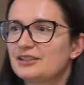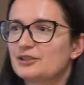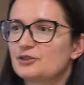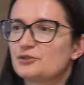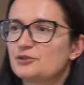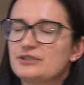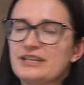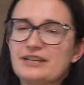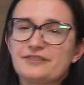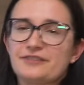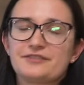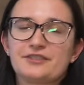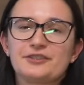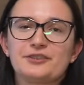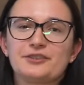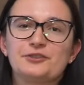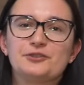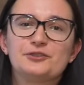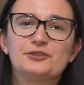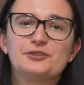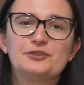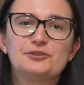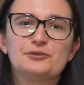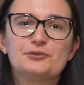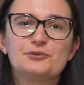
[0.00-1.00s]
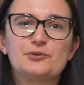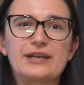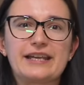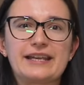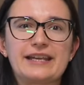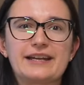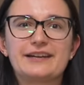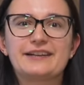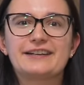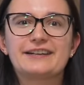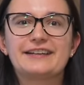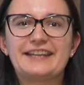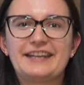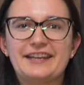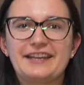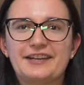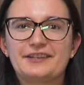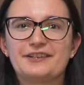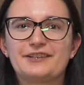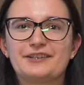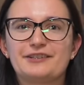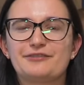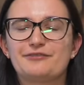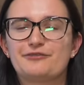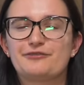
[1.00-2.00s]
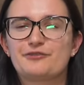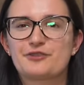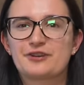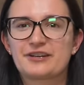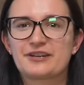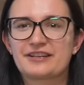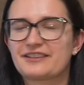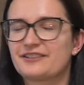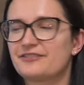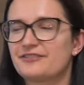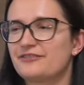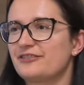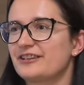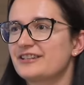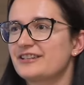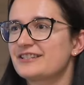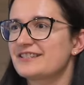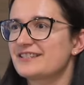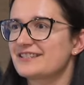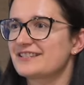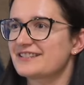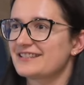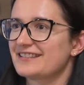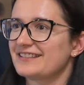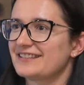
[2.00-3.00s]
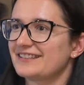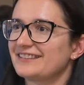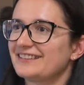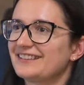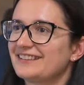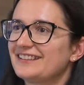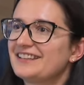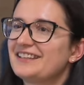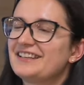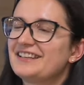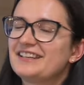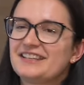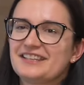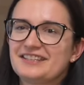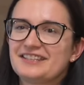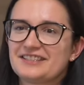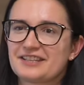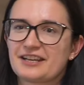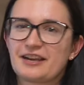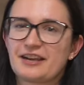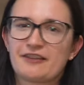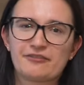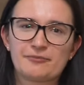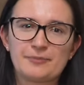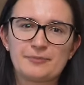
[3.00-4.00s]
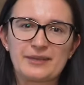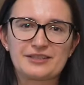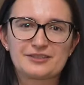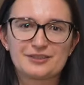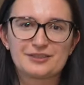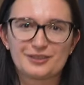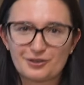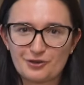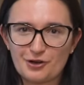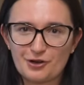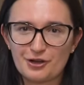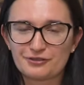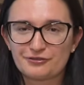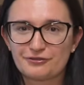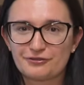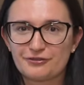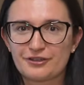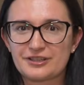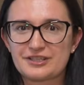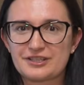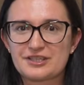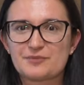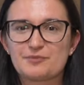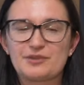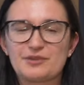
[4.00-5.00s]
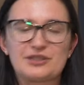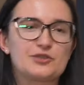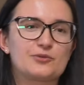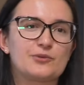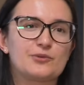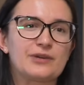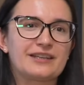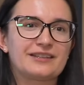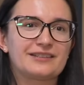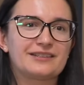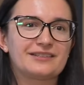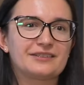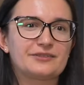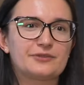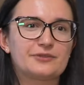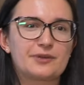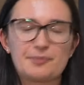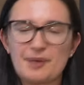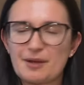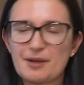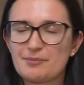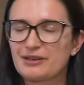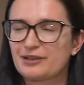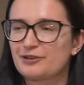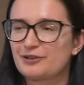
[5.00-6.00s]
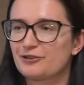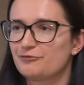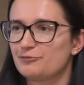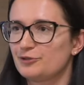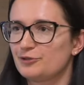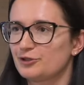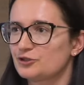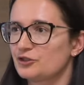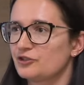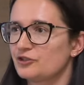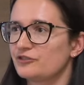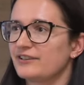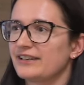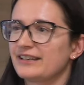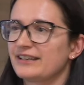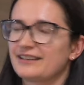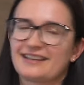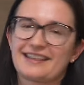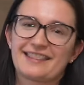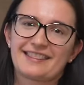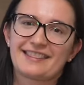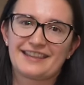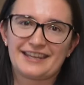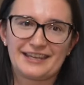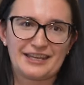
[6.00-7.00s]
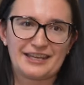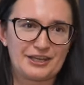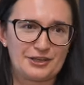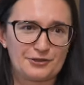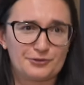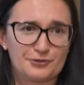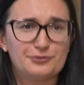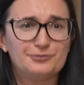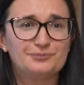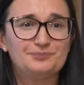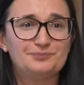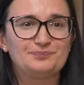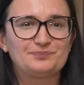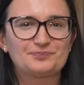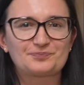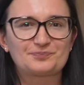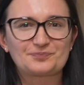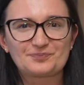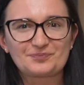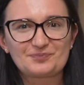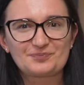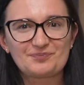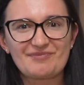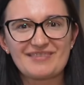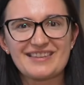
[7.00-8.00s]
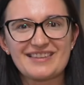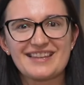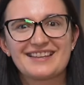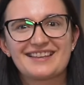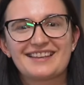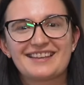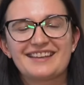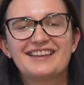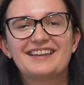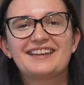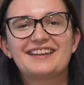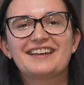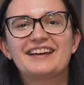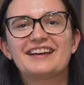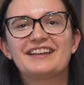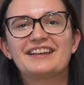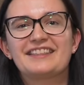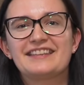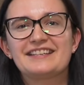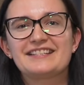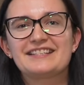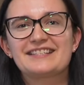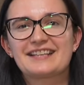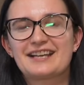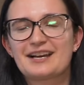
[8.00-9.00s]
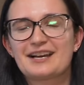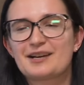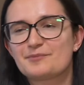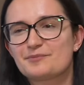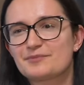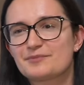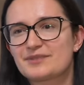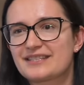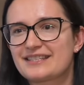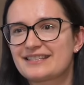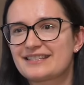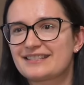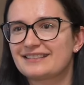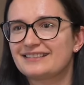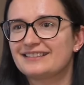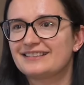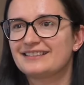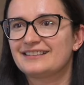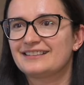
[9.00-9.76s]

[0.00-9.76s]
Good afternoon. We are here for the first intergovernmental conference between the Republic of Moldova and the EU. This comes